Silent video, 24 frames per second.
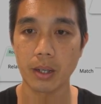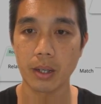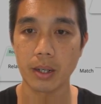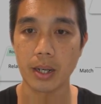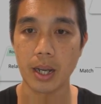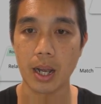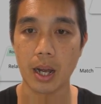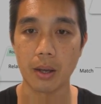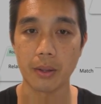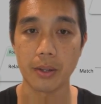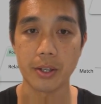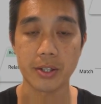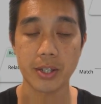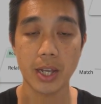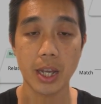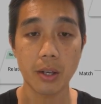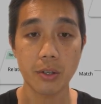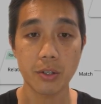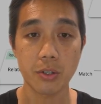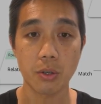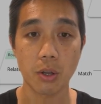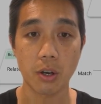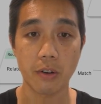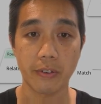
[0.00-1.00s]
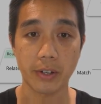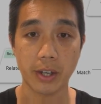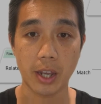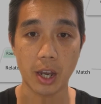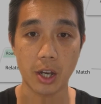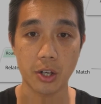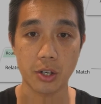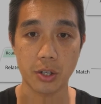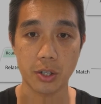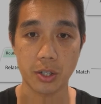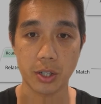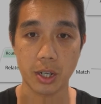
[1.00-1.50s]
Now the sales
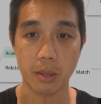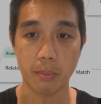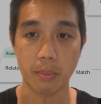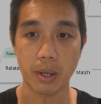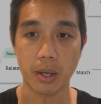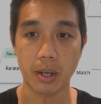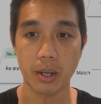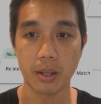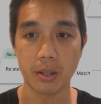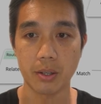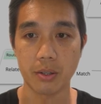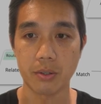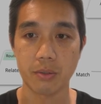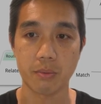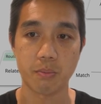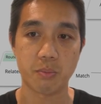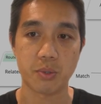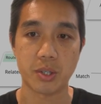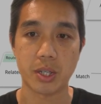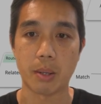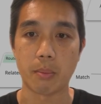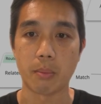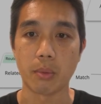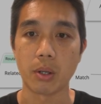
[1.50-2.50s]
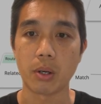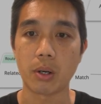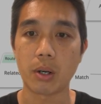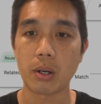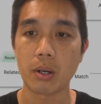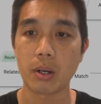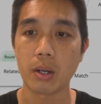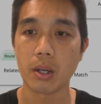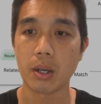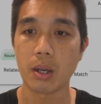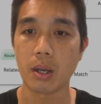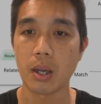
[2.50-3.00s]
notification snippet is similar.
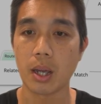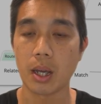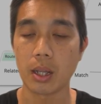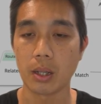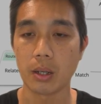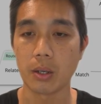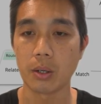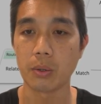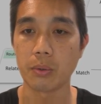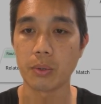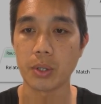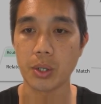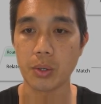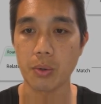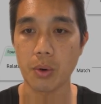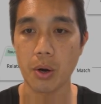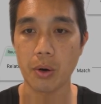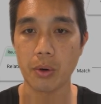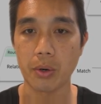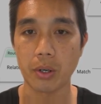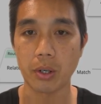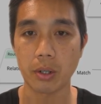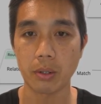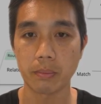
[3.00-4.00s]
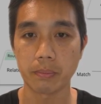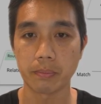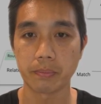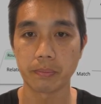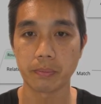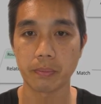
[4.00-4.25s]
Hello, new owner.